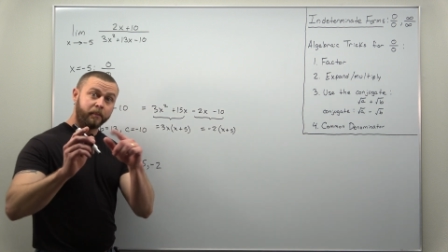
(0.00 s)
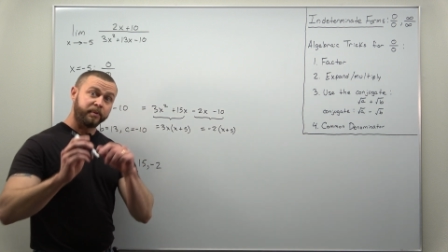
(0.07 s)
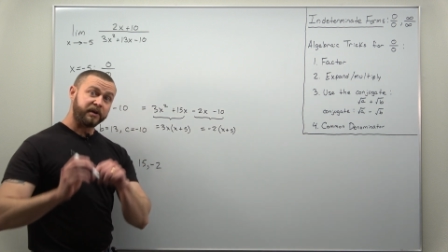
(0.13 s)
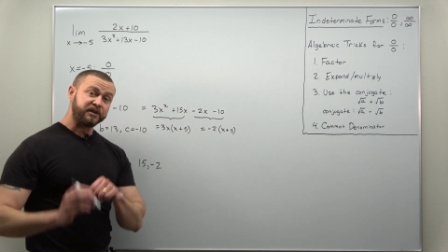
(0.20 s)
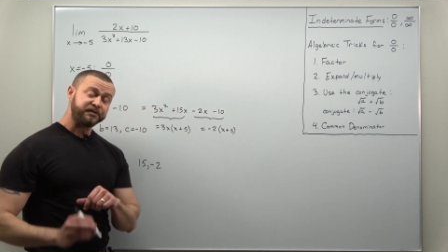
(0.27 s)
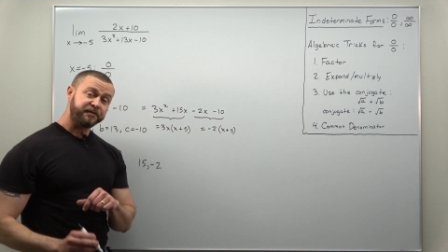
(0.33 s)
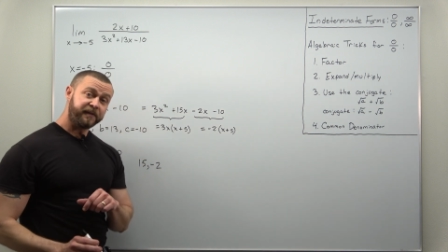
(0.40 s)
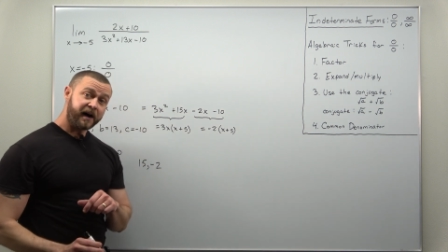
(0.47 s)

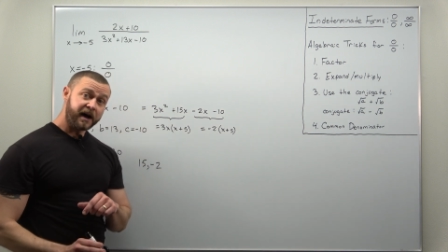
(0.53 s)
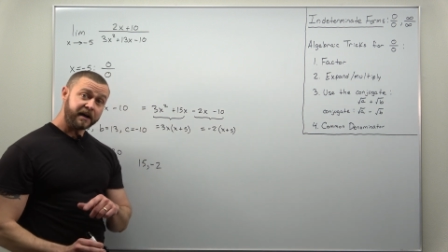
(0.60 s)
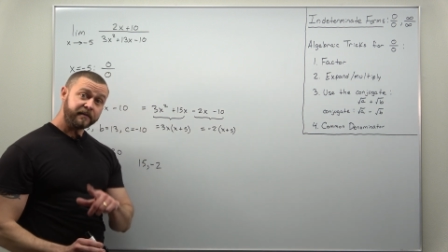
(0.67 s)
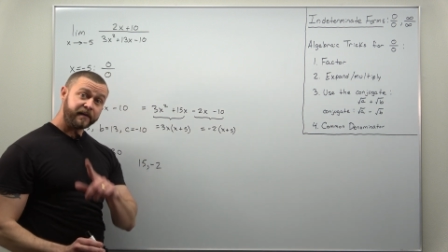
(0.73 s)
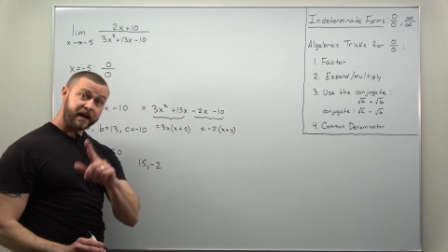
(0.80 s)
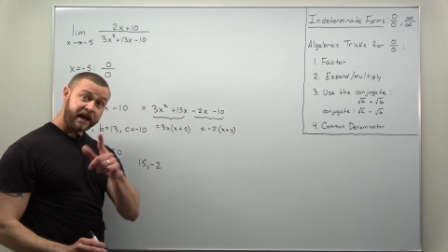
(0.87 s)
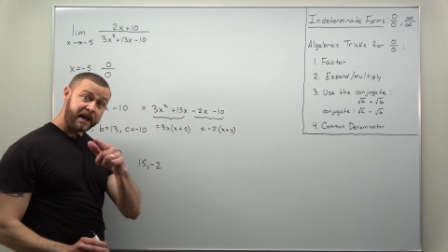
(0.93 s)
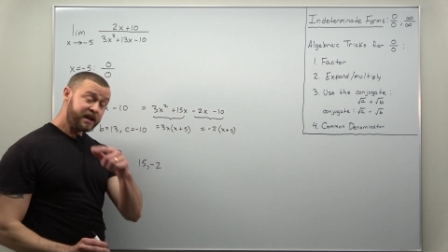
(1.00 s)
plus
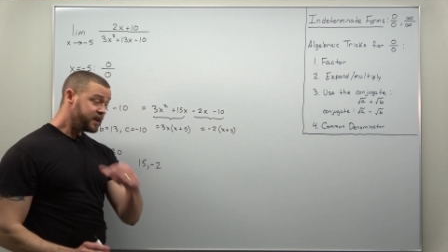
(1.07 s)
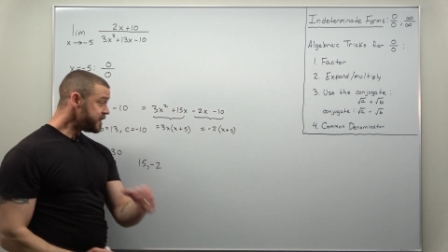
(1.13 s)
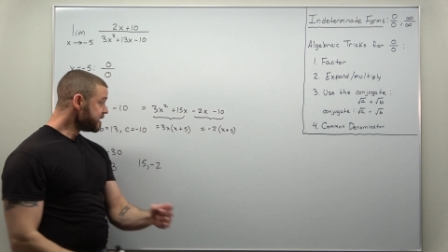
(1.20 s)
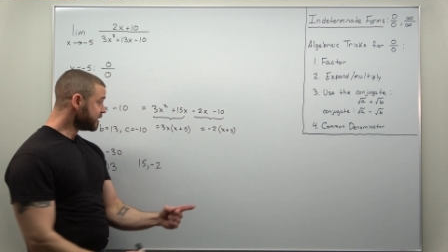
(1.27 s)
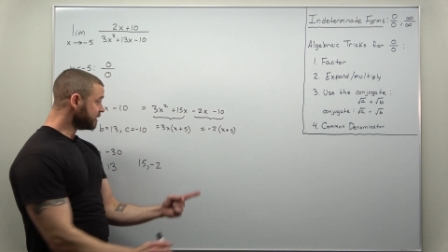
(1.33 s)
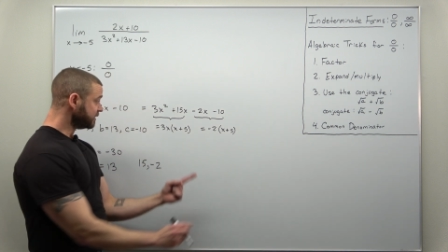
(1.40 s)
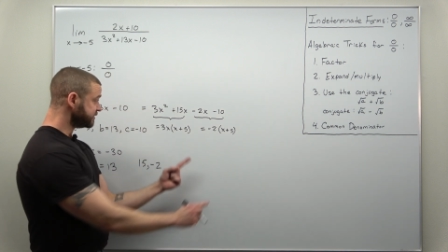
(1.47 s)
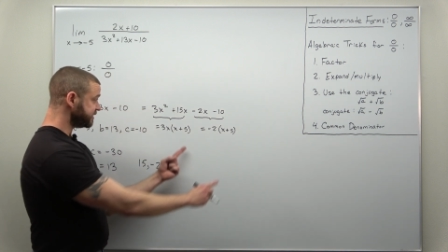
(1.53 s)
5. And
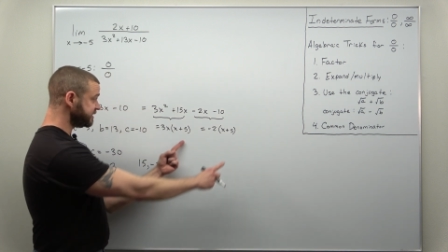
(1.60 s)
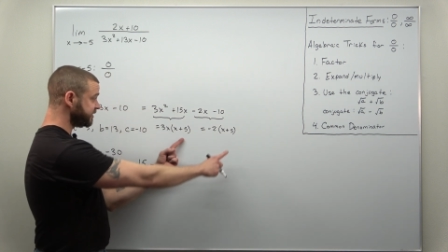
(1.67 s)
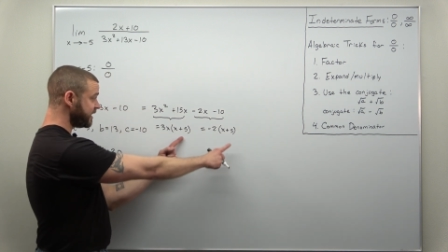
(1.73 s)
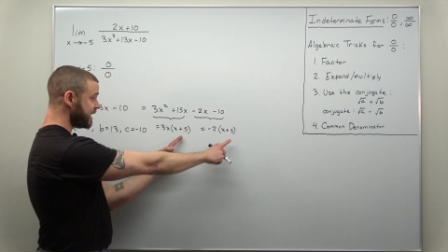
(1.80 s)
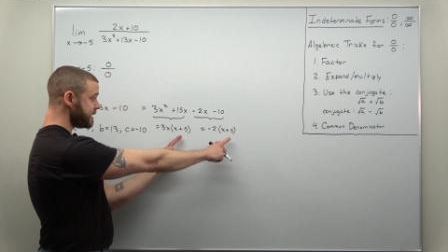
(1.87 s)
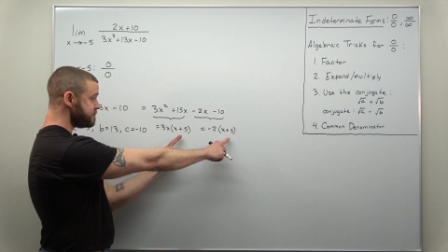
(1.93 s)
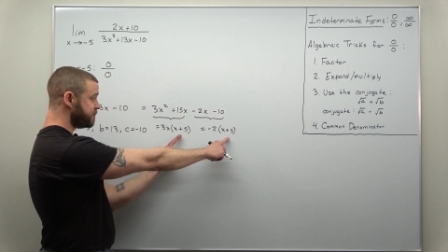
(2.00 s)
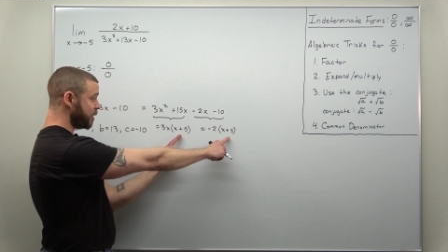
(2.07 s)
here, since
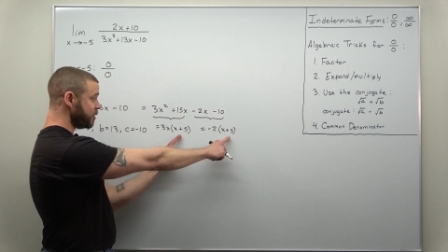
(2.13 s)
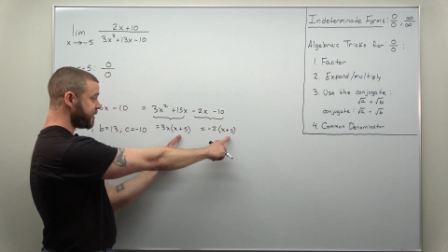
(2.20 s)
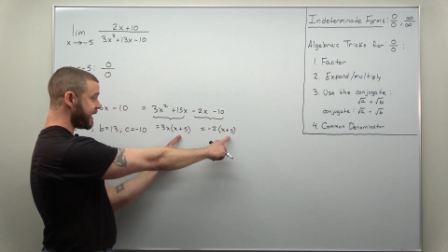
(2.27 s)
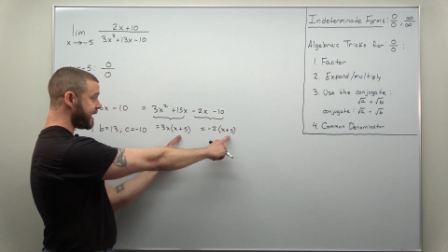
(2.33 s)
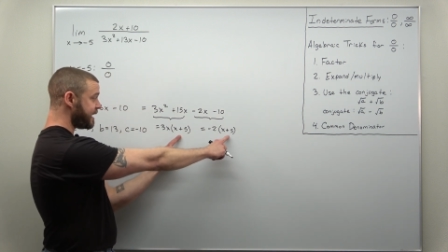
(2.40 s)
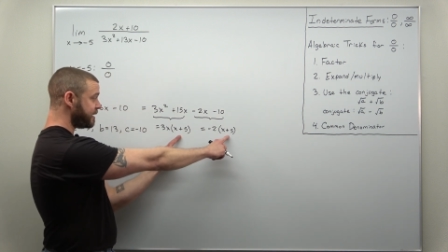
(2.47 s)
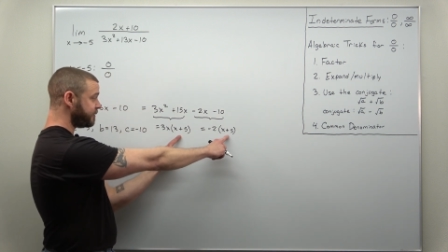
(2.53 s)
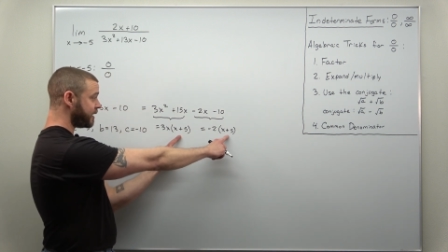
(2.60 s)
they both
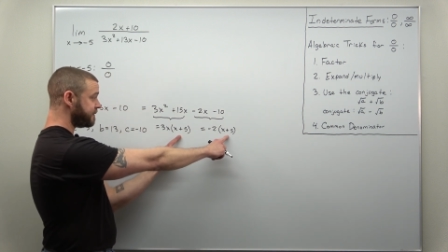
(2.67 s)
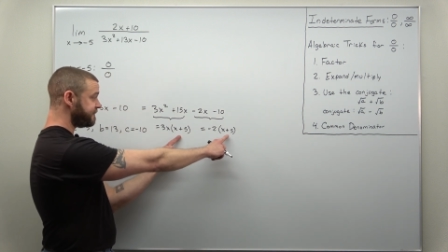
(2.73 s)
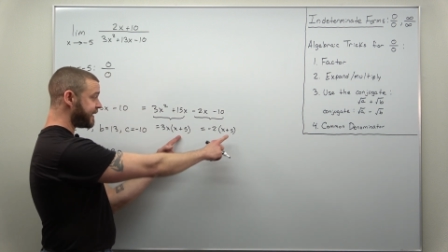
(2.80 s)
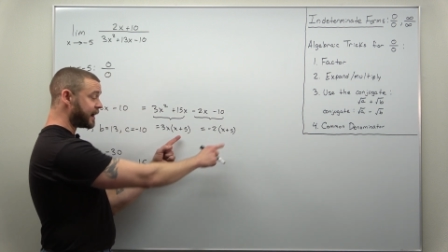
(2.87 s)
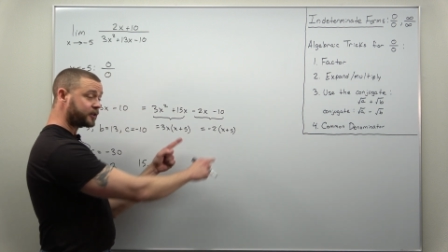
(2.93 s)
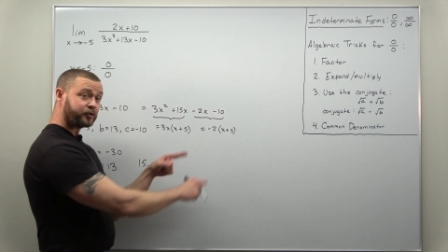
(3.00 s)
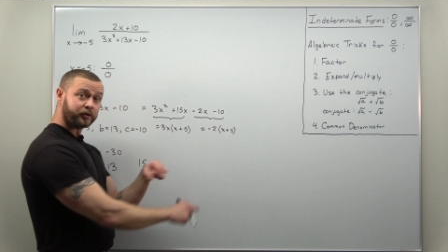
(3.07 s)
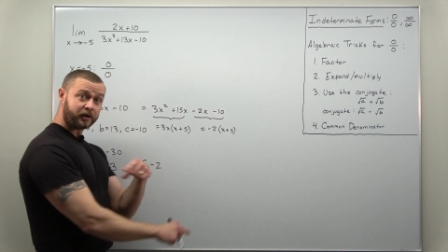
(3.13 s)
have a
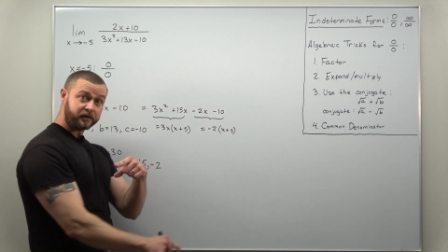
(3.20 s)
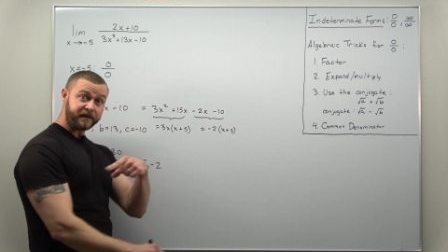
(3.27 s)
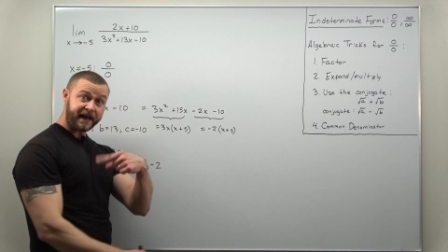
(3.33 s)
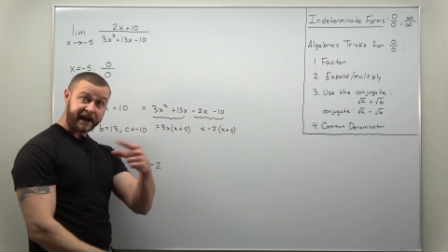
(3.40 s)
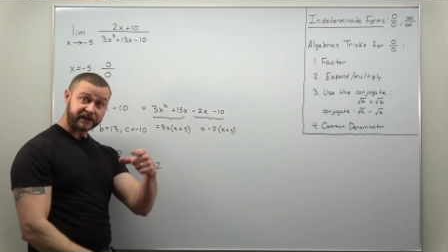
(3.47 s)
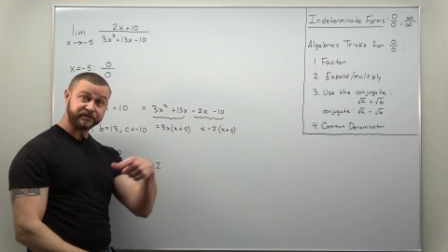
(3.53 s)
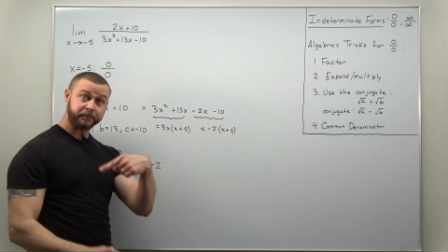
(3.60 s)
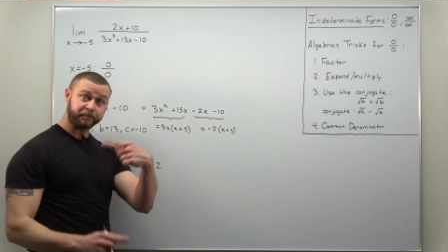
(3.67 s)
factor of
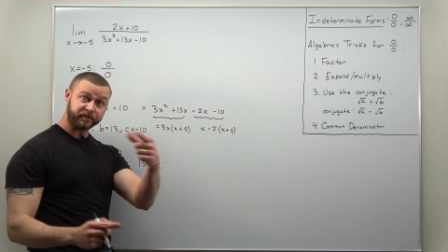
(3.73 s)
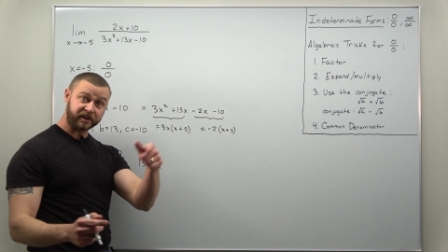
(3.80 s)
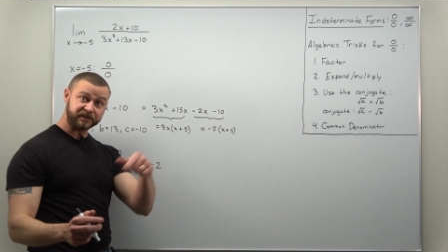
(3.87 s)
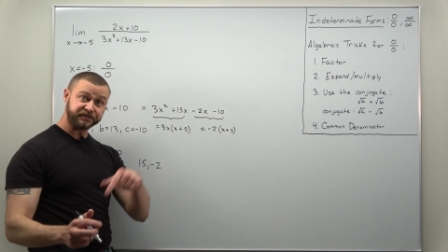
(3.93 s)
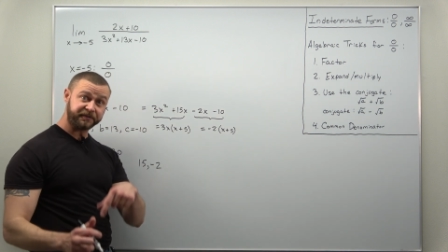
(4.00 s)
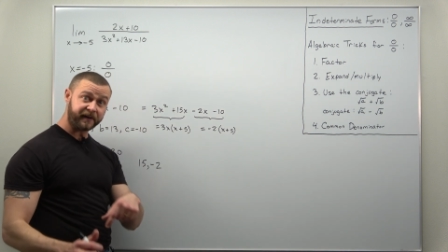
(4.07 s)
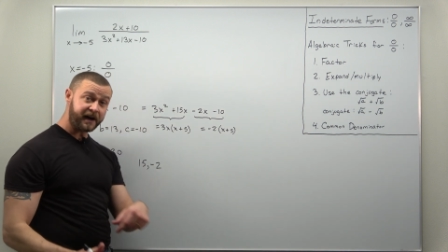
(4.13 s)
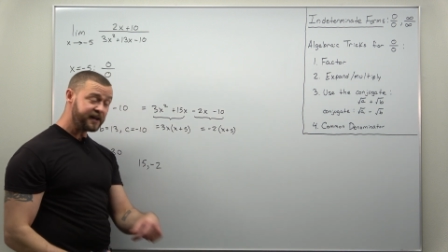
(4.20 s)
x
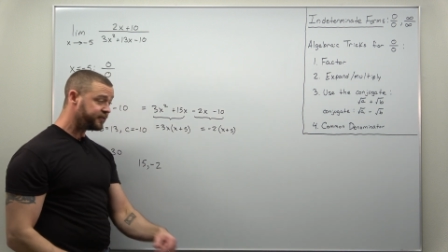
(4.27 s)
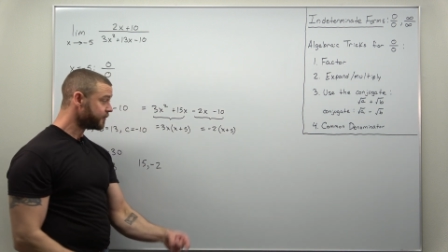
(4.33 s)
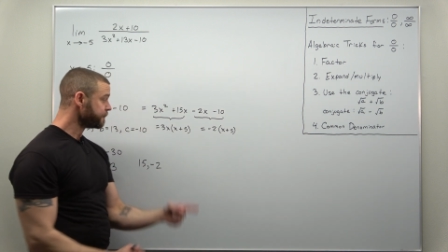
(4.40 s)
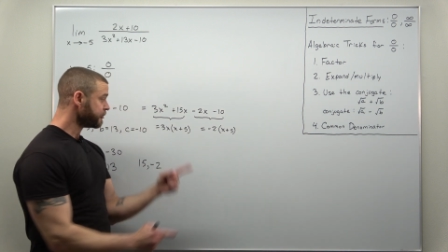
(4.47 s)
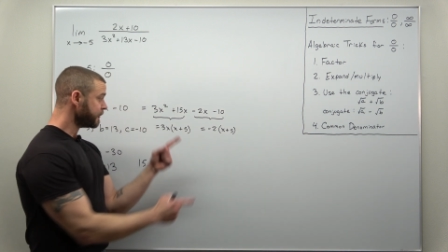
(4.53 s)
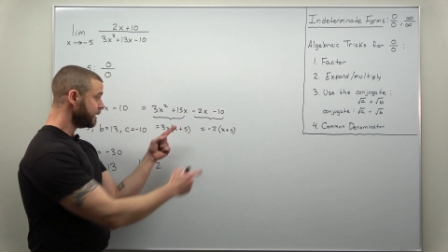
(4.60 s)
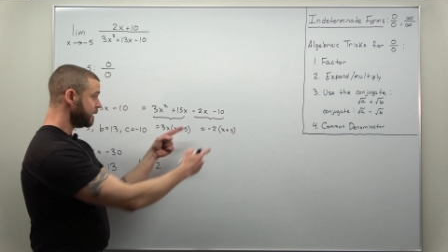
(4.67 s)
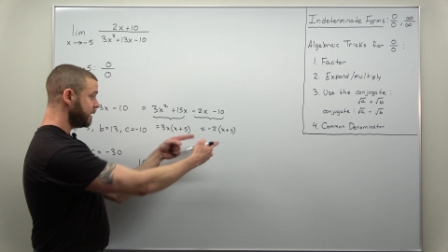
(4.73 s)
plus 5,
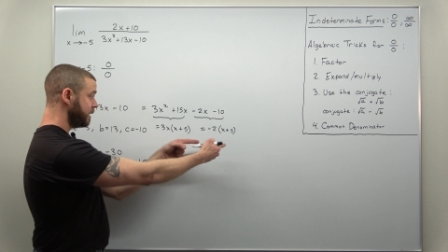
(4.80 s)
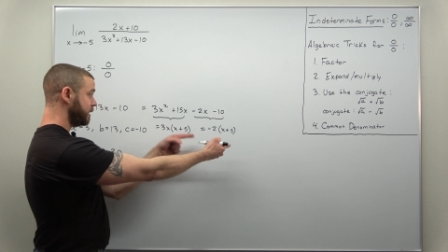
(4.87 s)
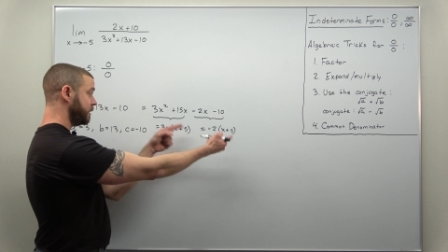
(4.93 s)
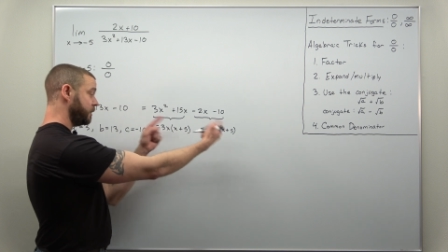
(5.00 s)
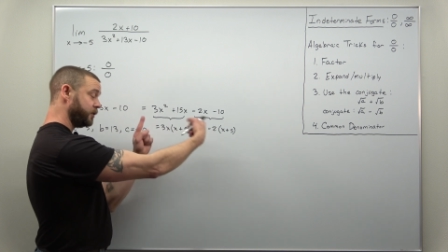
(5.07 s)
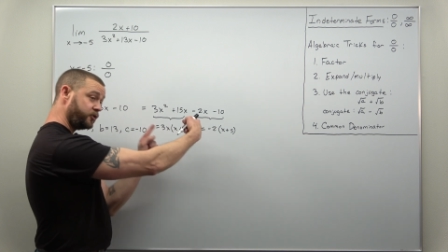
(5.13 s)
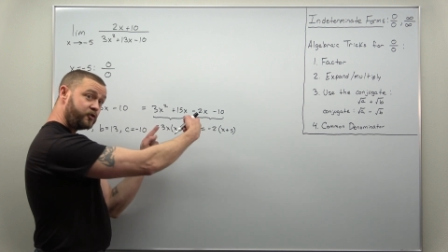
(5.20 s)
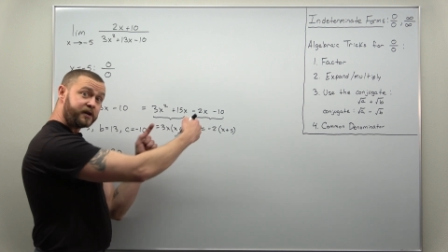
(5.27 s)

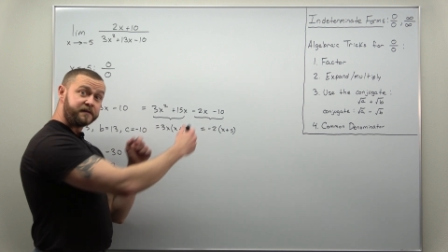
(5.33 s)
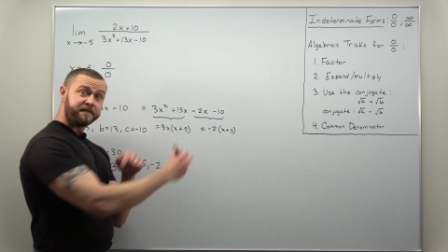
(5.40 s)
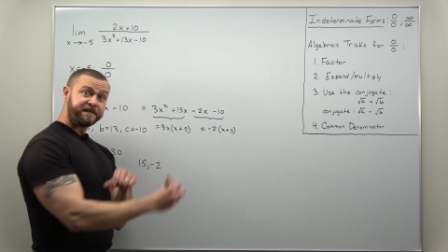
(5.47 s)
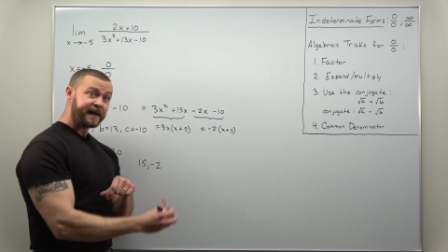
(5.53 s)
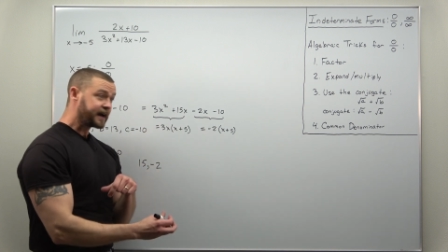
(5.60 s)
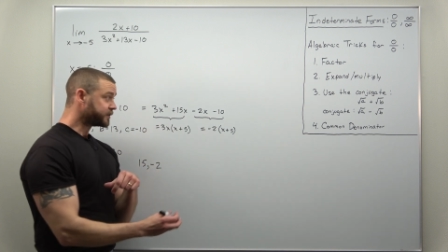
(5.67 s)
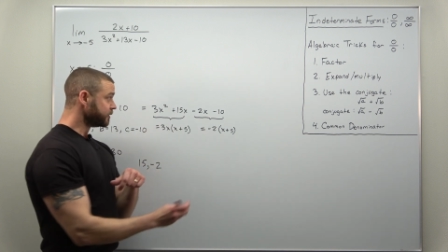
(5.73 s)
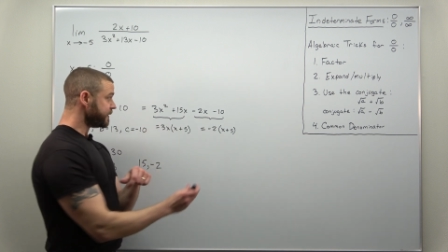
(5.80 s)
you can
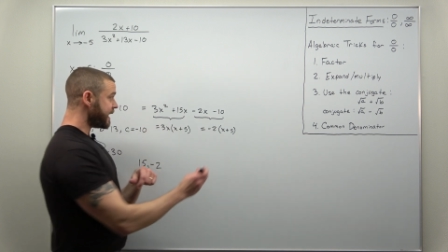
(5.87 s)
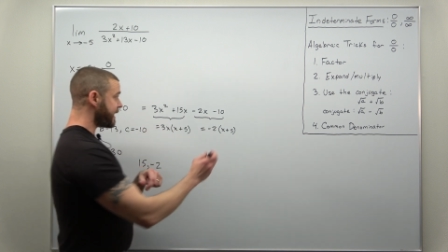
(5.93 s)
factor